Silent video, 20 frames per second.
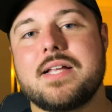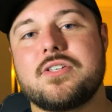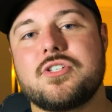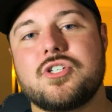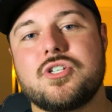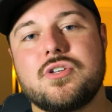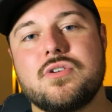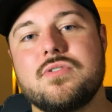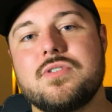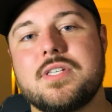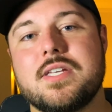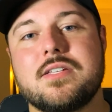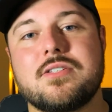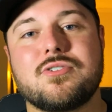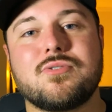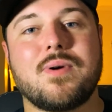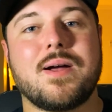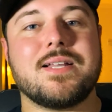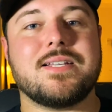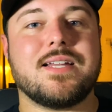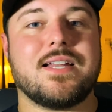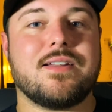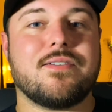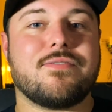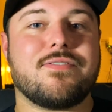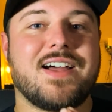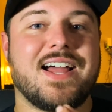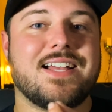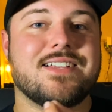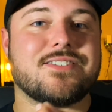choosing to
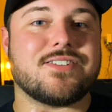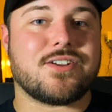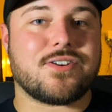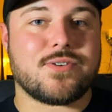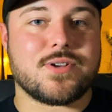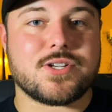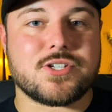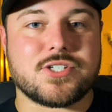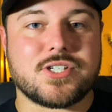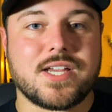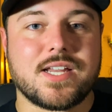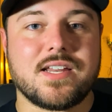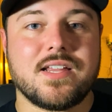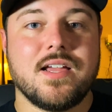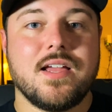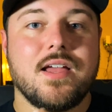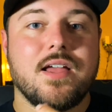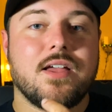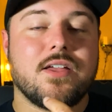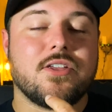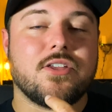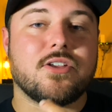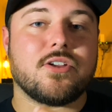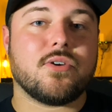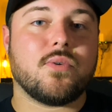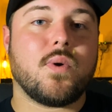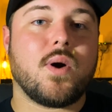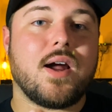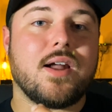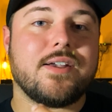identify as a Christian,
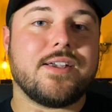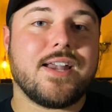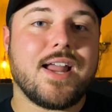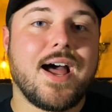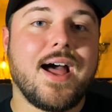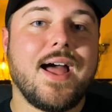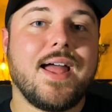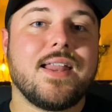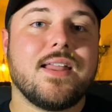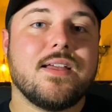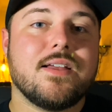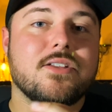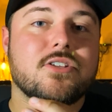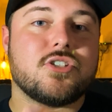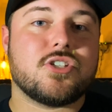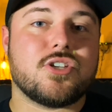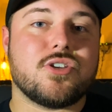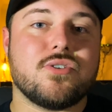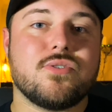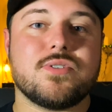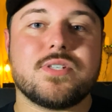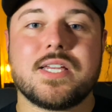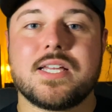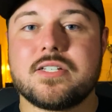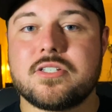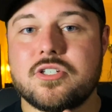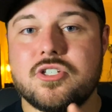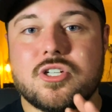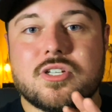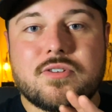you are not choosing
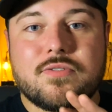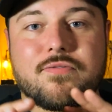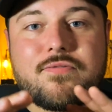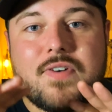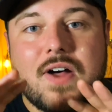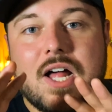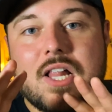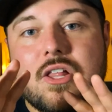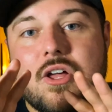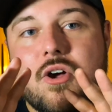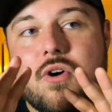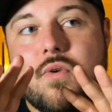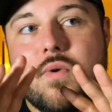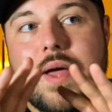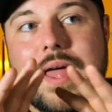to just follow